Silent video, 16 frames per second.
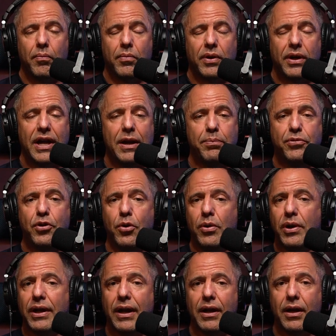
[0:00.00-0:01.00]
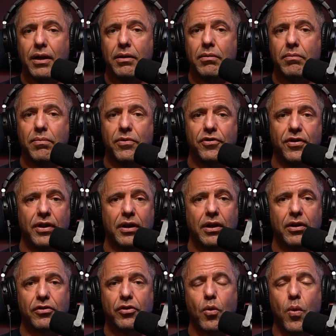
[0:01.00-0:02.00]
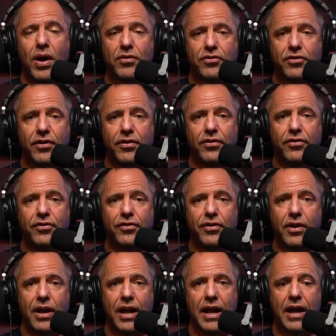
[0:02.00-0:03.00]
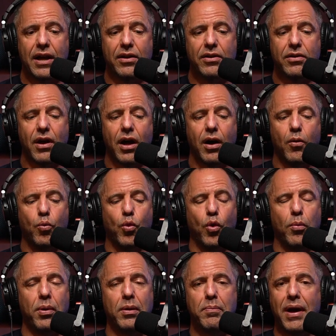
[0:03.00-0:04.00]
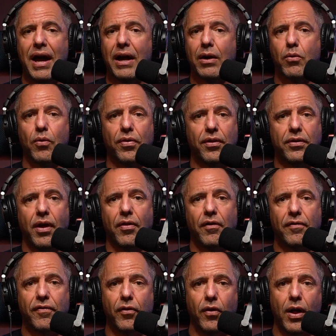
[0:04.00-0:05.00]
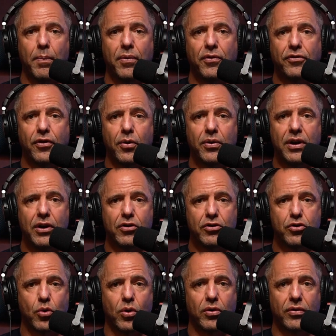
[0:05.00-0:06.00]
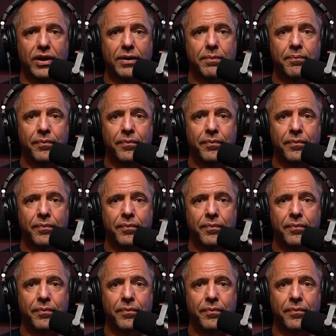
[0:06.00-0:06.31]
keep tuning in, sending us questions, and we'll be back with another full episode here shortly.